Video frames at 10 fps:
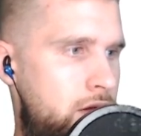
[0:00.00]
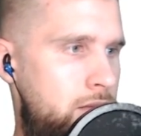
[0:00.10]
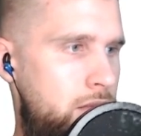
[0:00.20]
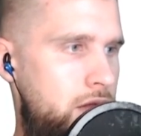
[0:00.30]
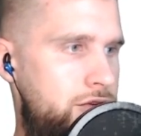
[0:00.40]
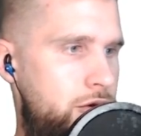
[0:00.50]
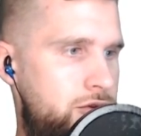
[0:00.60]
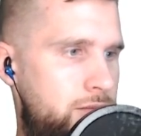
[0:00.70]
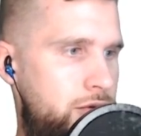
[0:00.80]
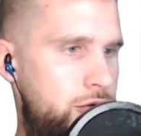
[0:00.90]
But let's go
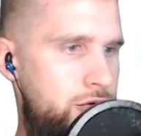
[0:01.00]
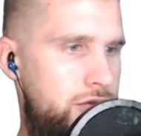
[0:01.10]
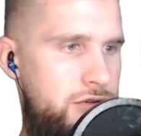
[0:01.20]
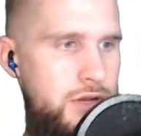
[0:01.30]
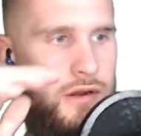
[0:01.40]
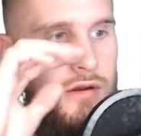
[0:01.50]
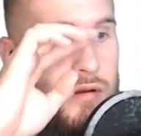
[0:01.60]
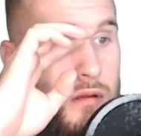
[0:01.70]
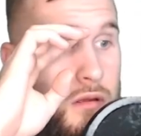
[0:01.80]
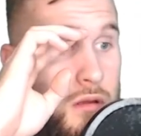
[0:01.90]
to Plutus here.
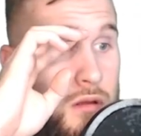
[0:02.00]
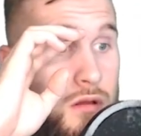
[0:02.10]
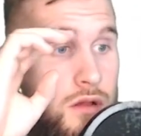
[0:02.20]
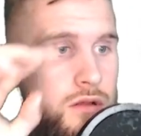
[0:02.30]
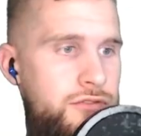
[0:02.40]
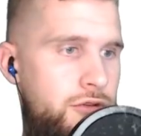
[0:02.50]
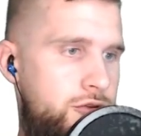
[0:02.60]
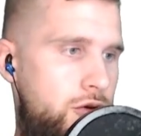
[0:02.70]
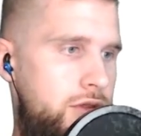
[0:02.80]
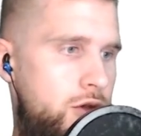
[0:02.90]
So let's
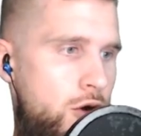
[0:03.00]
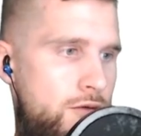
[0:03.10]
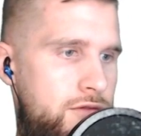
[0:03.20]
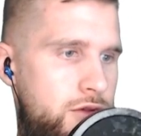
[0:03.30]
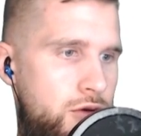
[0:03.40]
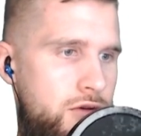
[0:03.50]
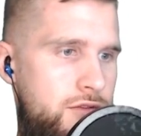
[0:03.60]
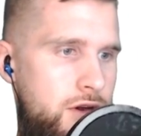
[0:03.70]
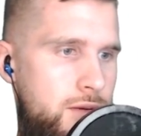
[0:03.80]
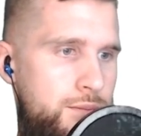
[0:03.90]
go to the overview of
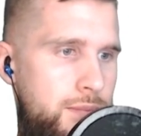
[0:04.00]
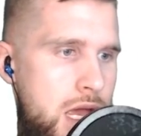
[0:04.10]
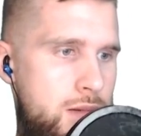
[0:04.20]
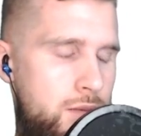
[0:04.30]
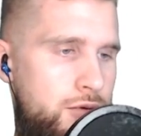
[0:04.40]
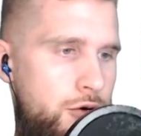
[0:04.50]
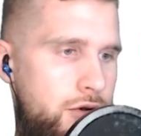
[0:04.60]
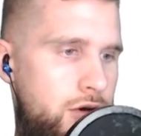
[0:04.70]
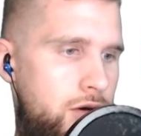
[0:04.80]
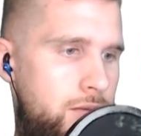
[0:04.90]
their payment
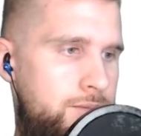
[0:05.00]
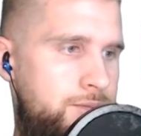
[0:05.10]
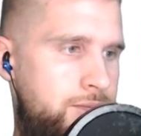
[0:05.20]
protocol.